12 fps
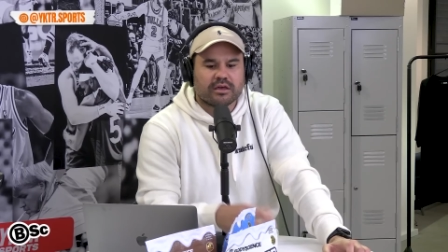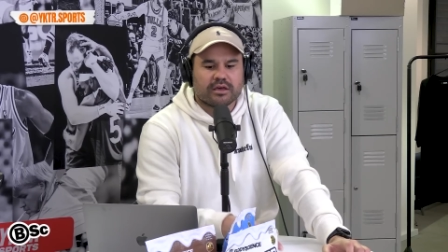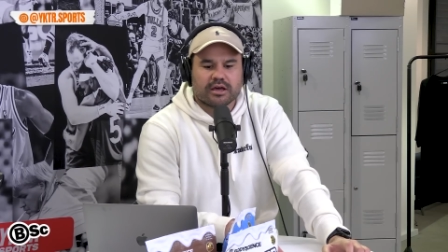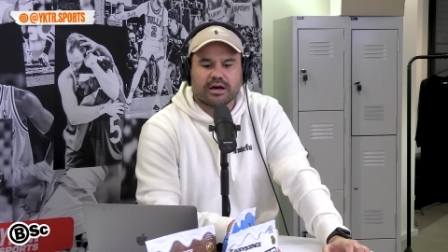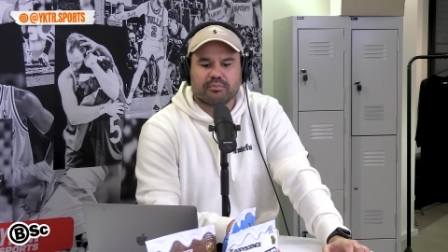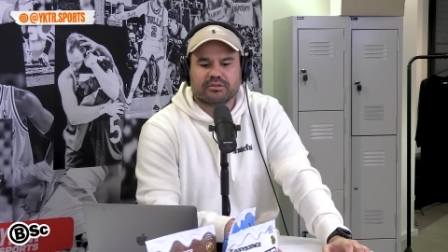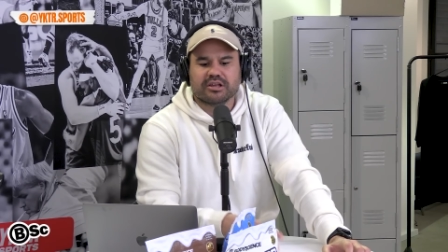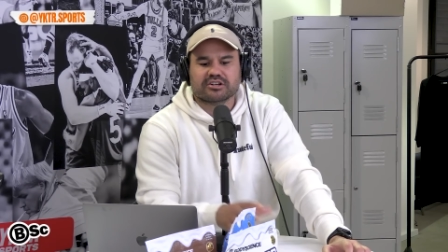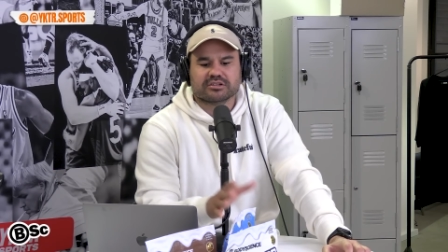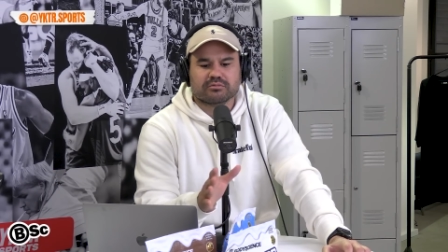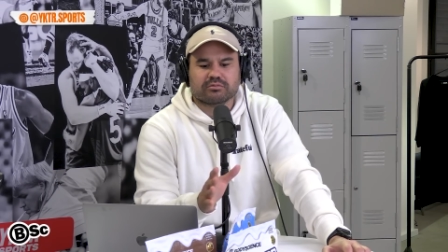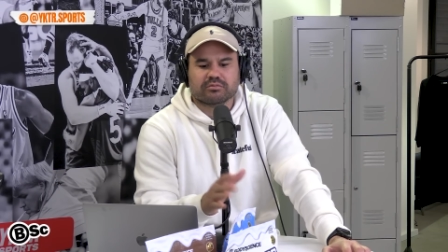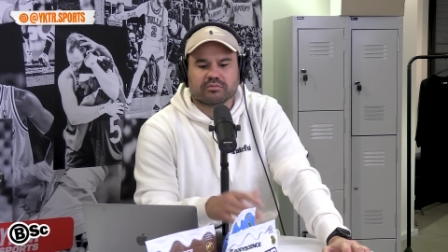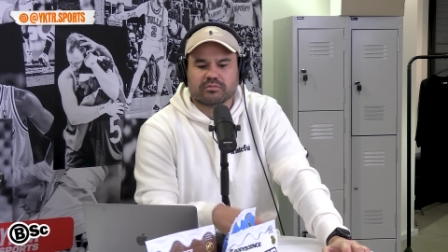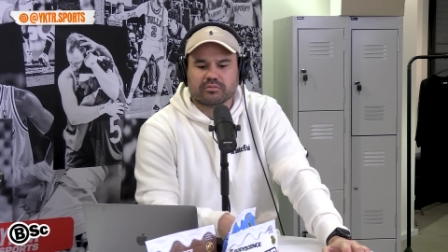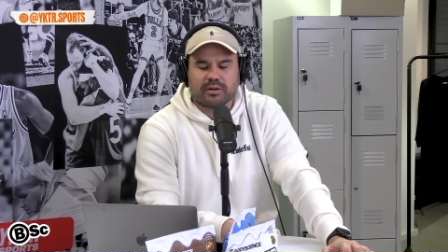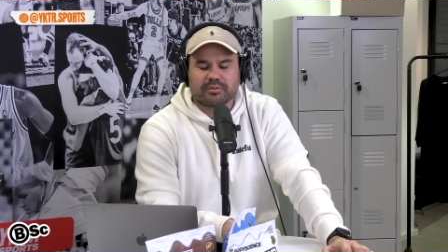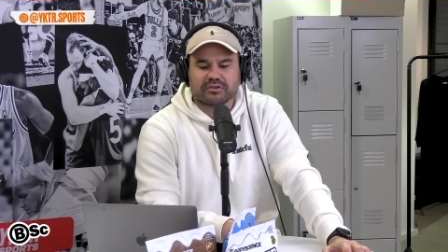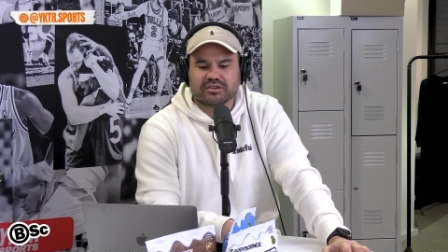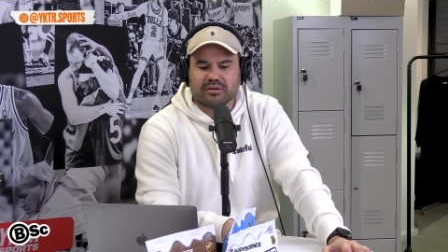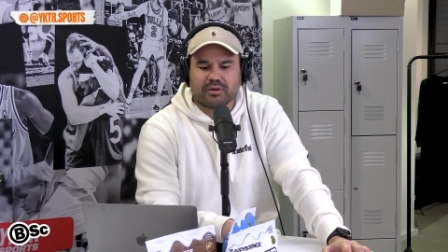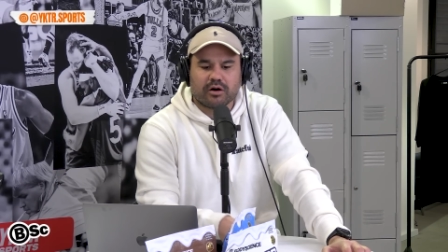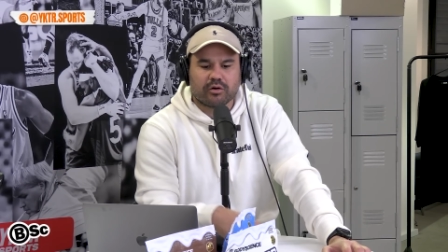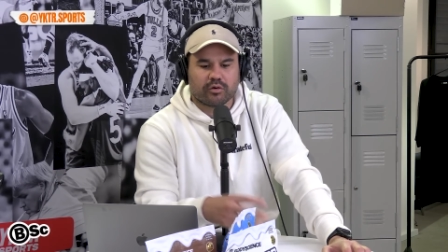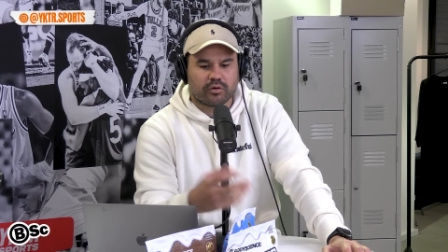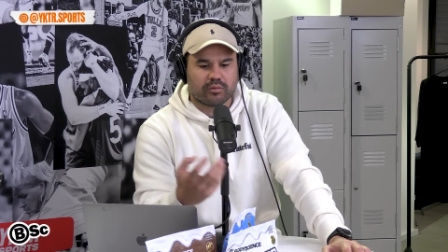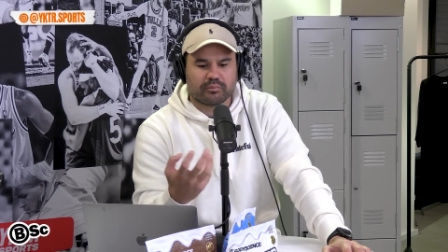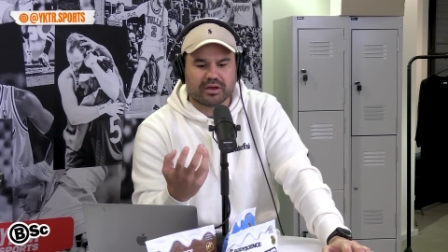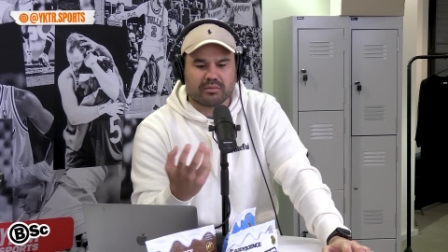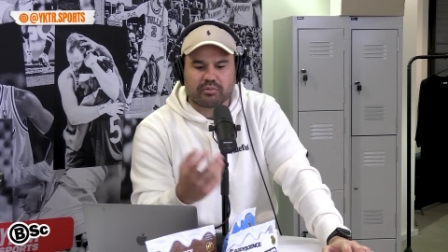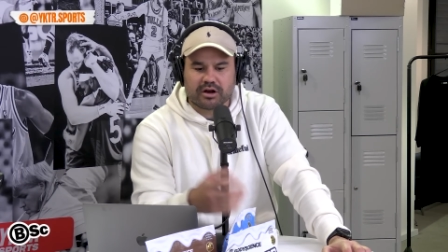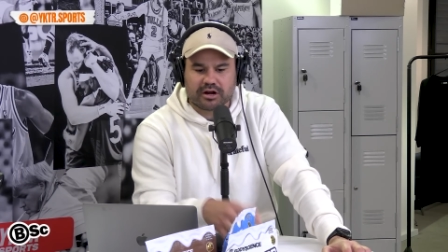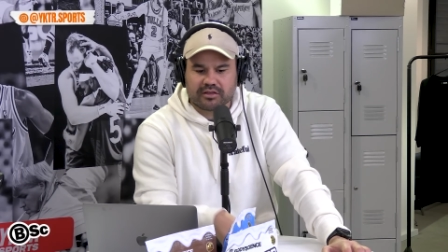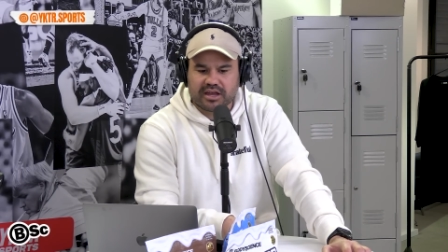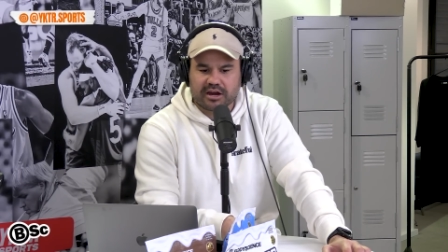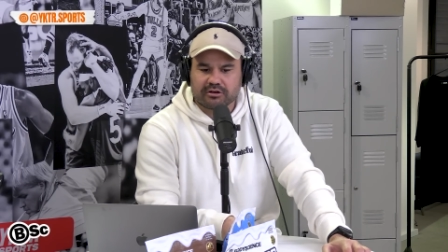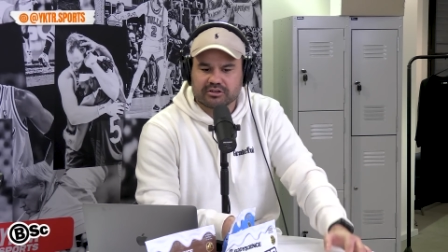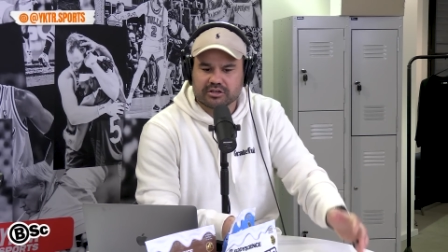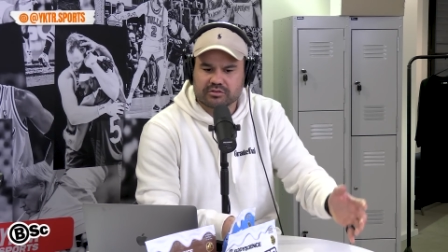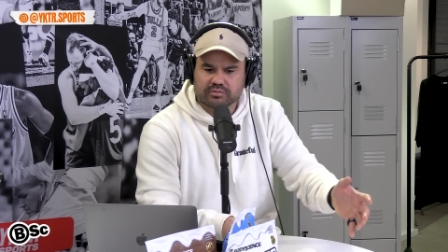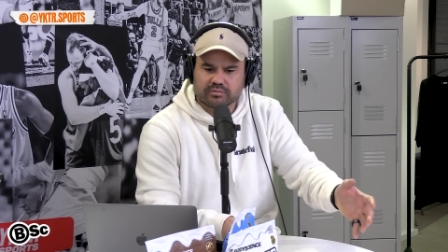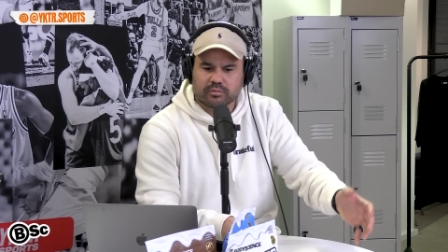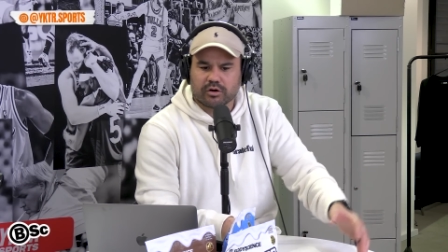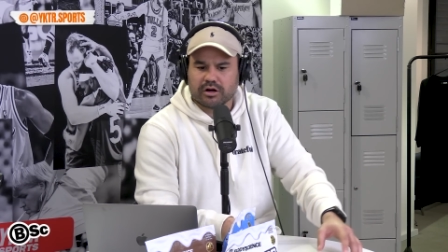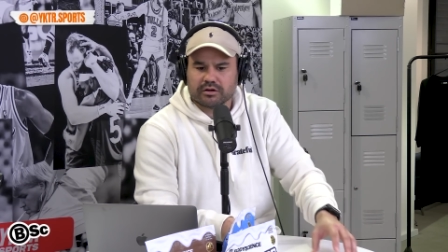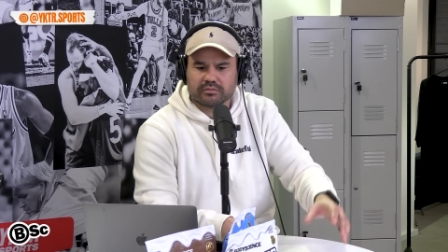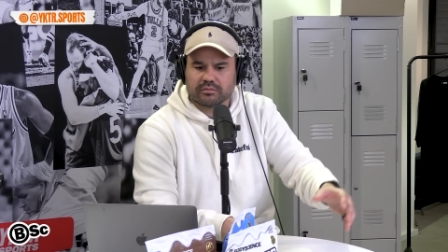potentially repping Samoa or being proud of their heritage, I